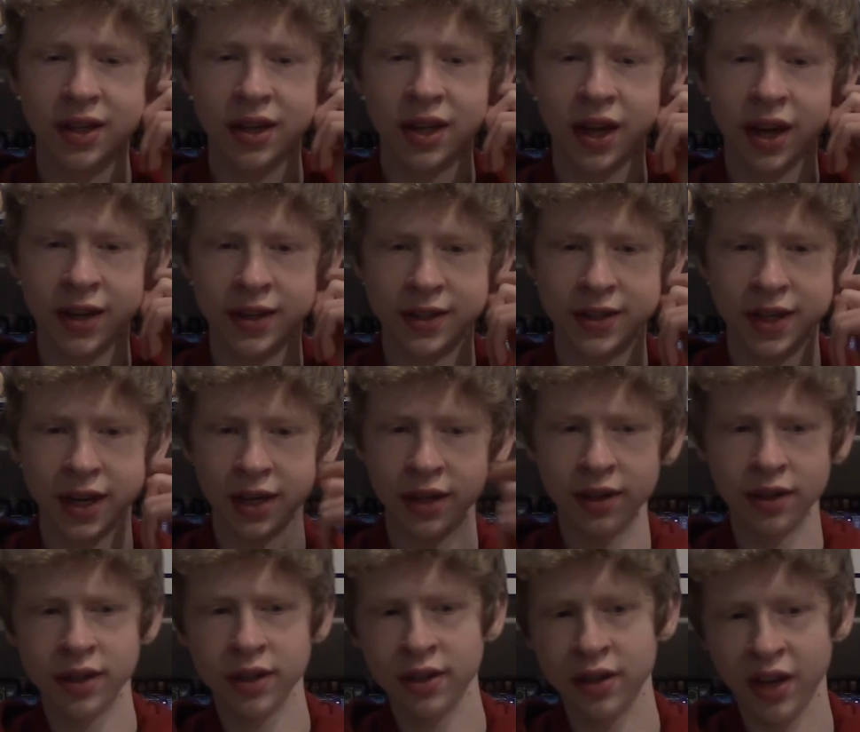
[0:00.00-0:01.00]
I just kind
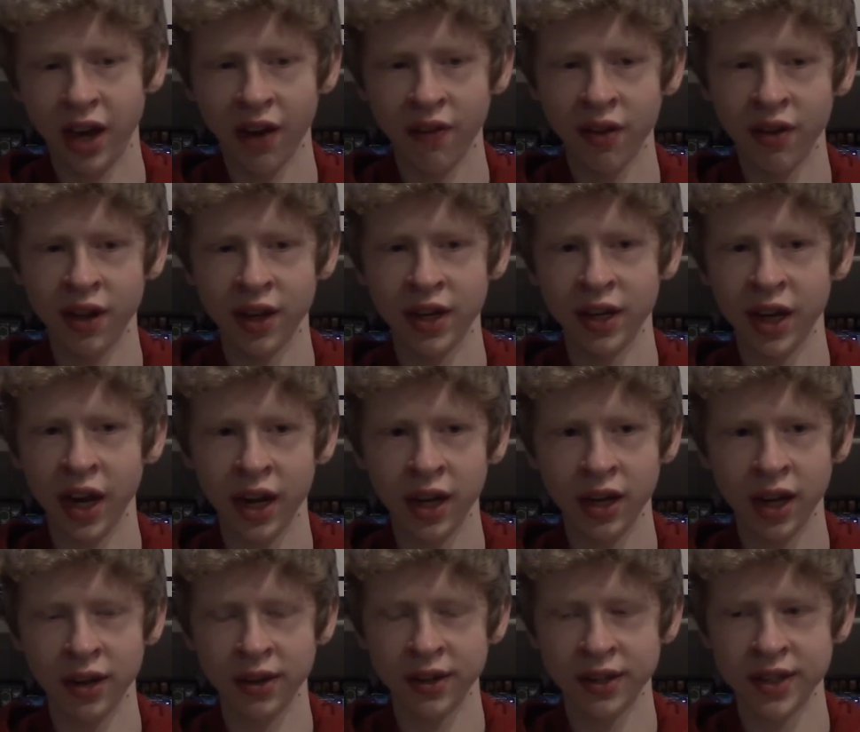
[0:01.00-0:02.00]
of gave it like an
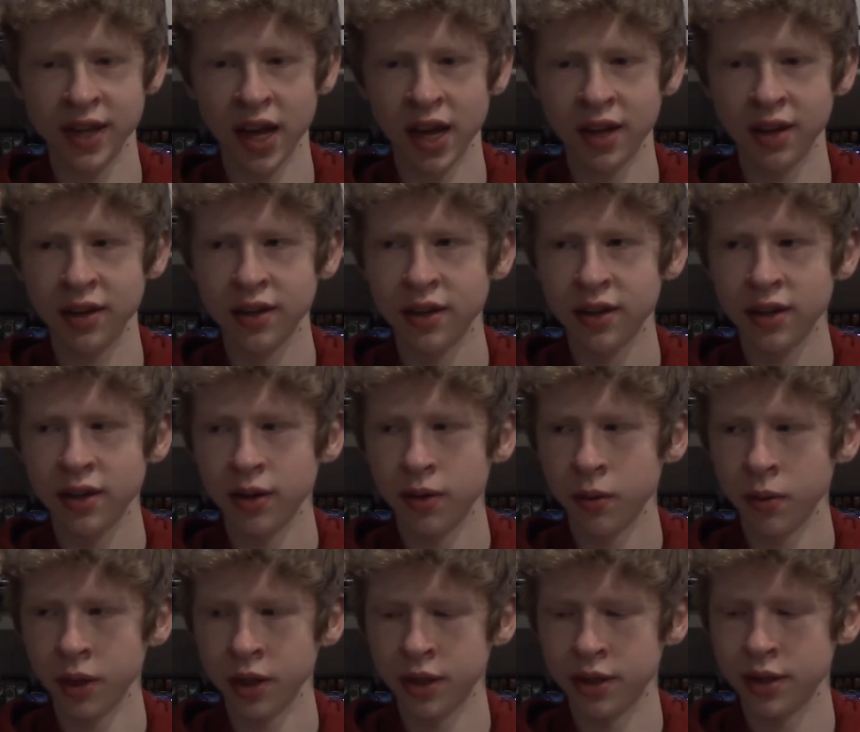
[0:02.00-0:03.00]
8 out of 10,
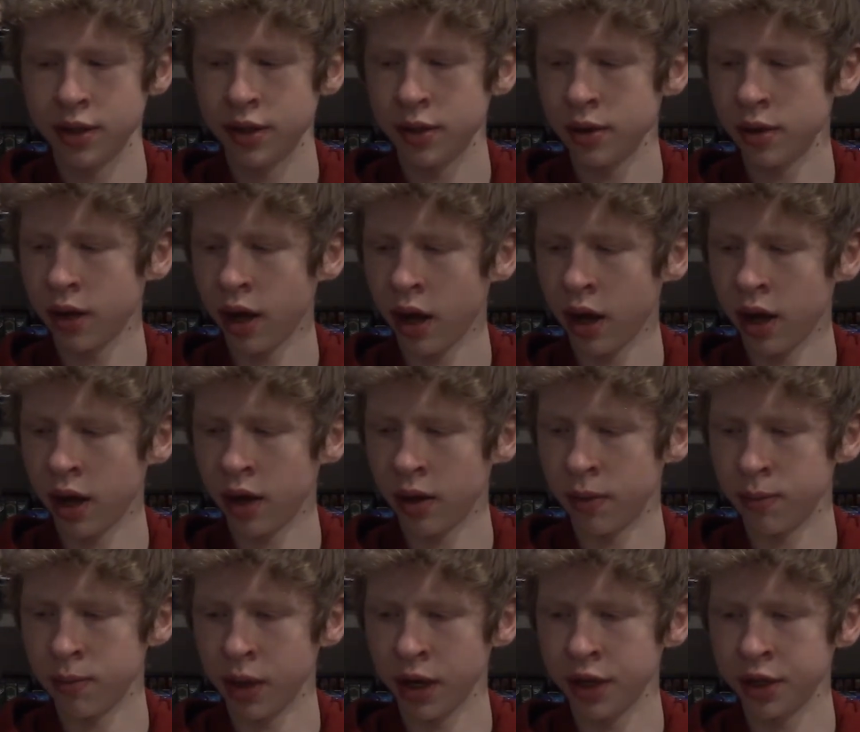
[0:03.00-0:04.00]
which
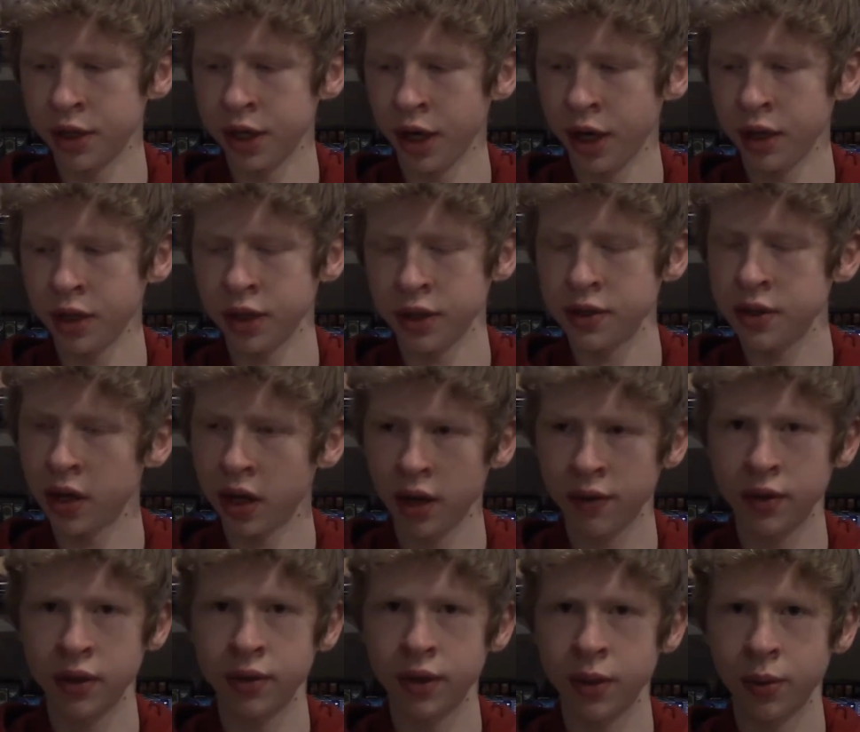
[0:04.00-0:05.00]
might change. I still
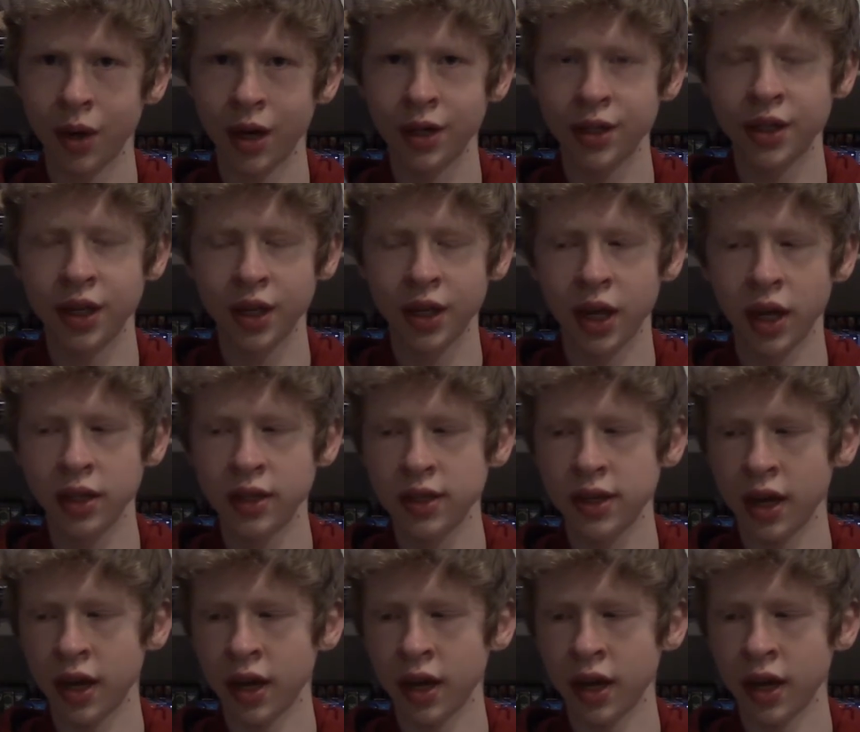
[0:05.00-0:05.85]
haven't rewatched it yet.